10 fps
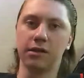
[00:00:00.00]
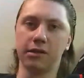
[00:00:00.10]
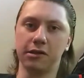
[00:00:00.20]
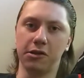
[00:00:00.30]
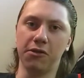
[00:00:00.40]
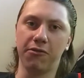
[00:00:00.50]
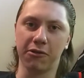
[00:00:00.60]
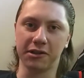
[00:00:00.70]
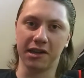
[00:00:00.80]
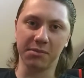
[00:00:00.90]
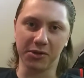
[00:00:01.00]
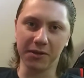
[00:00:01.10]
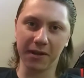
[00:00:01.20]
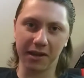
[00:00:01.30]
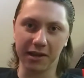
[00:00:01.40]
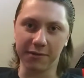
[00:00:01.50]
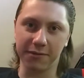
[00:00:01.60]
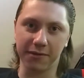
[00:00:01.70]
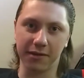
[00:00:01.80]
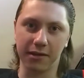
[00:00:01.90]
So for example,
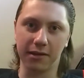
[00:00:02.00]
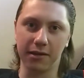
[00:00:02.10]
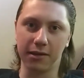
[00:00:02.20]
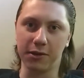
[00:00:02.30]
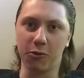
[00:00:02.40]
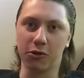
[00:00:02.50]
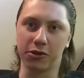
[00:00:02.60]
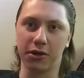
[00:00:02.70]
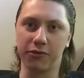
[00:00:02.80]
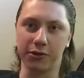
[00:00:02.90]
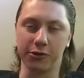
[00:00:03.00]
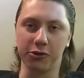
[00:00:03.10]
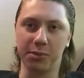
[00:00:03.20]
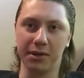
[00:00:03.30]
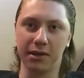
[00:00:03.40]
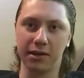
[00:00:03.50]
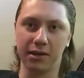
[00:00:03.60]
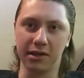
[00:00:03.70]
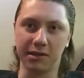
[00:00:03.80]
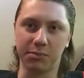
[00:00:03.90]
if the order of your group
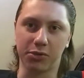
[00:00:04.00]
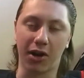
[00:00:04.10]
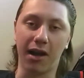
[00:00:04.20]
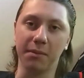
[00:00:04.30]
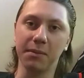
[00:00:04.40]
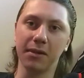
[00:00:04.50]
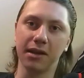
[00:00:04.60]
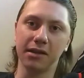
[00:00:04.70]
is prime,